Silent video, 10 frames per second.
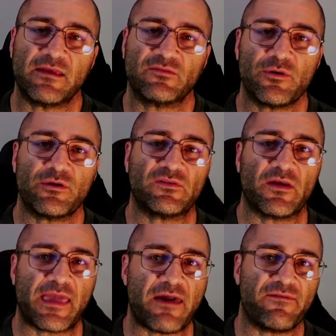So
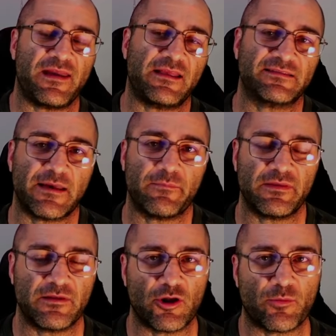caffeine is something that a lot
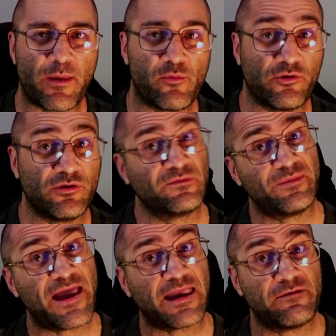of people use, but that can
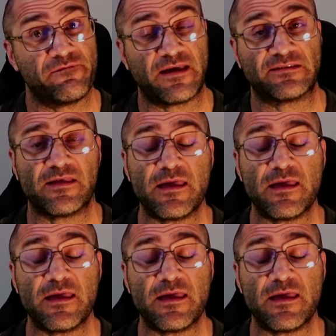affect sleep.